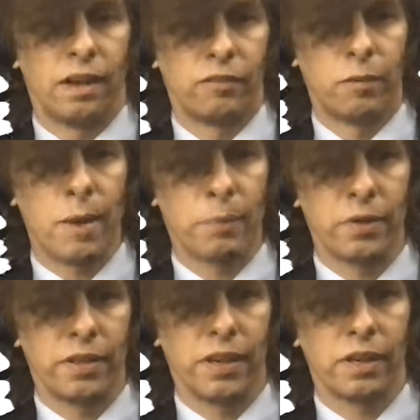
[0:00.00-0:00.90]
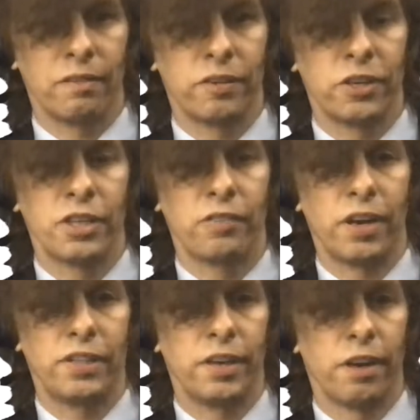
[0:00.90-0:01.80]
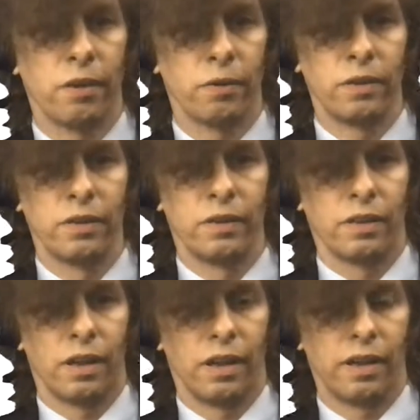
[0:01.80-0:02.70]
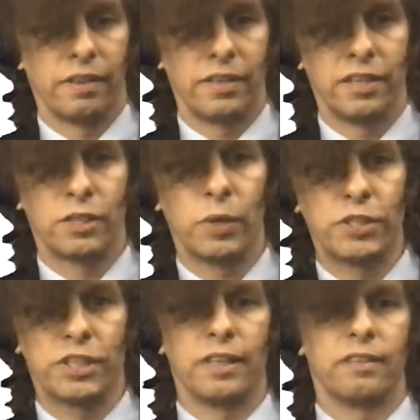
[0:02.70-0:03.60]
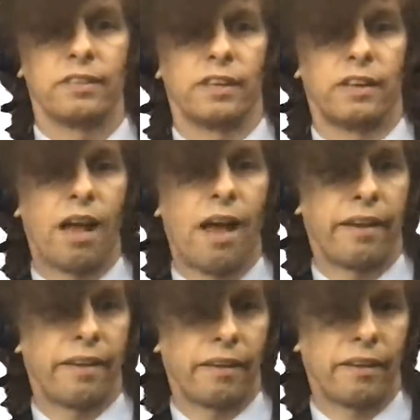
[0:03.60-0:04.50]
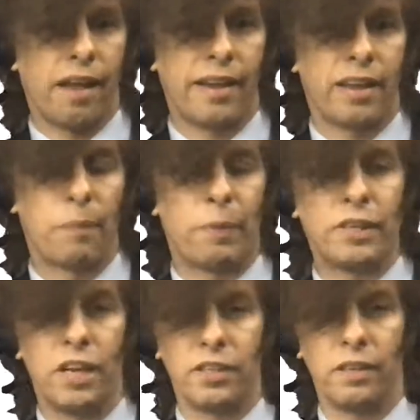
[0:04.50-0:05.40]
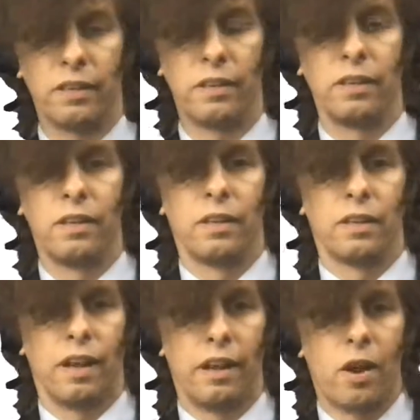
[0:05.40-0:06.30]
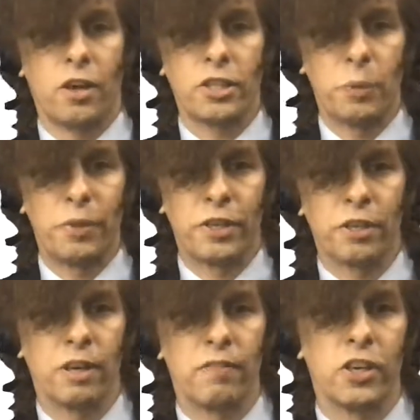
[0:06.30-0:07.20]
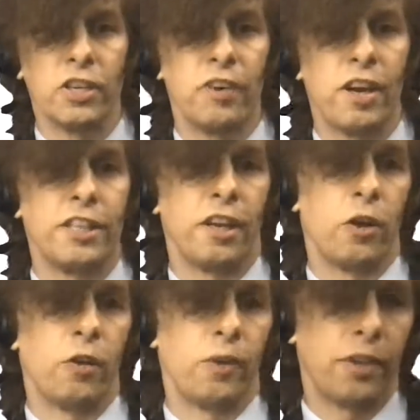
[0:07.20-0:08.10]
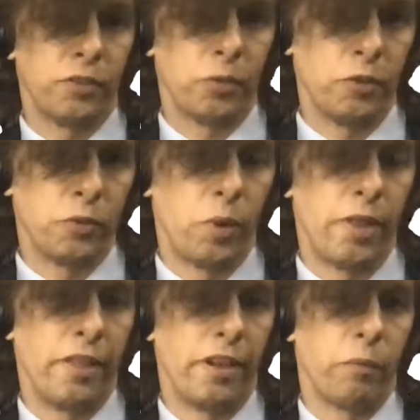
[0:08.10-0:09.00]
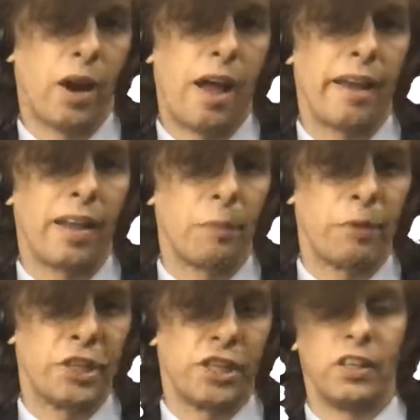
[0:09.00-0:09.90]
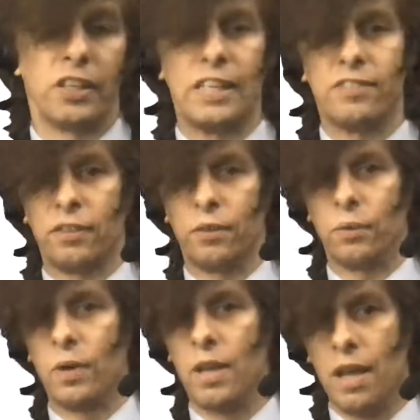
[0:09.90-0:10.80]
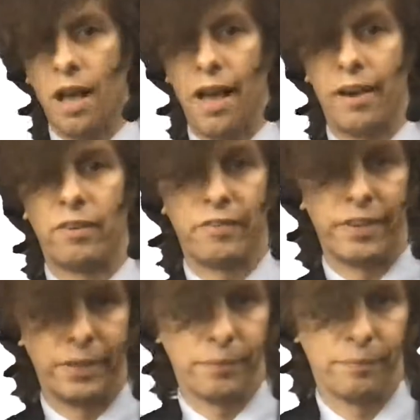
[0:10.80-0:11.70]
Remember that a conversion ratio, the intuition is that high competition, an auction with a good conversion ratio is one where high competition leads to high revenue.